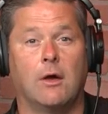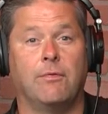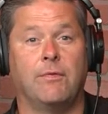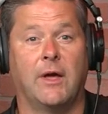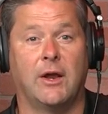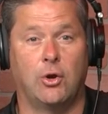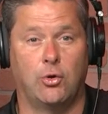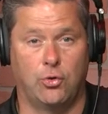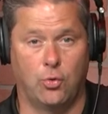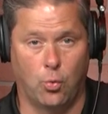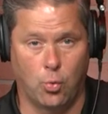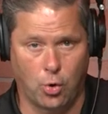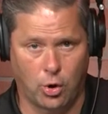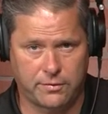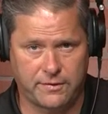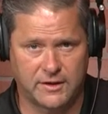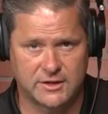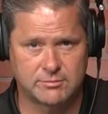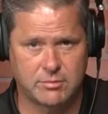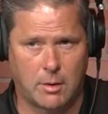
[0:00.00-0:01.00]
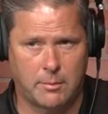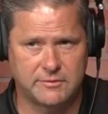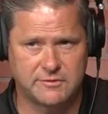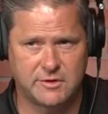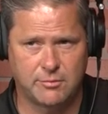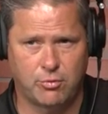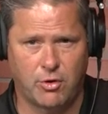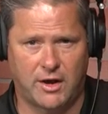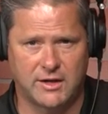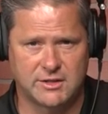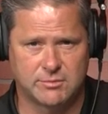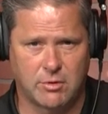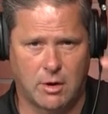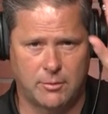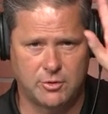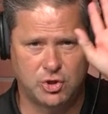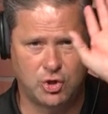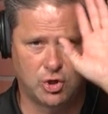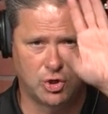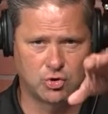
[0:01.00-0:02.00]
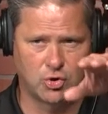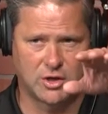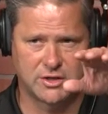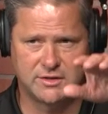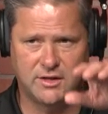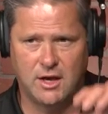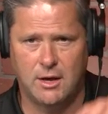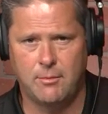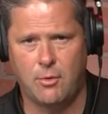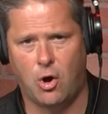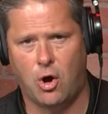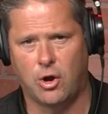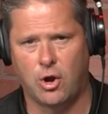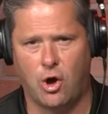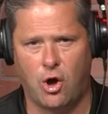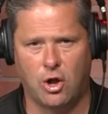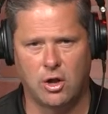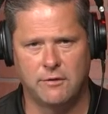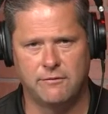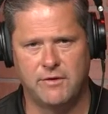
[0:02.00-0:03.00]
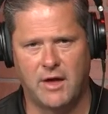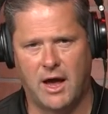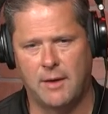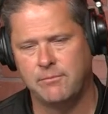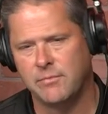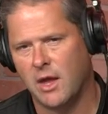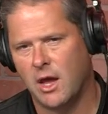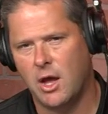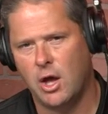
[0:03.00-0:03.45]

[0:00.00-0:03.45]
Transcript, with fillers: they do the work that's promised, the price is promised. You can trust them on all of that.